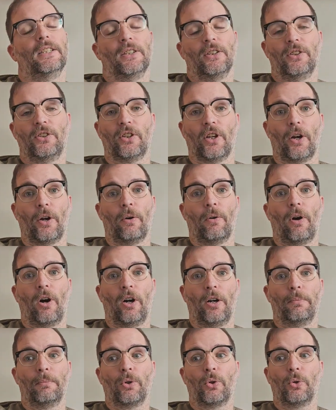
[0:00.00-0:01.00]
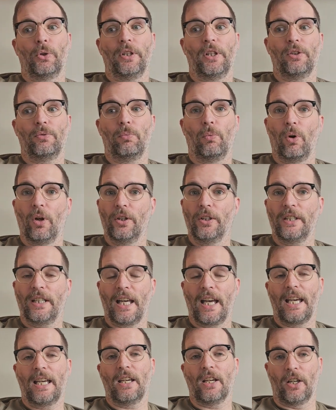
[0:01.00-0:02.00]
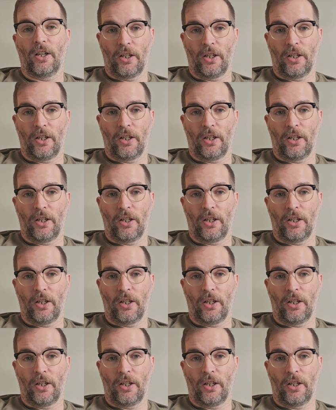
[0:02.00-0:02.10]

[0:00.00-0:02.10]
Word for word: So I'm recording this one day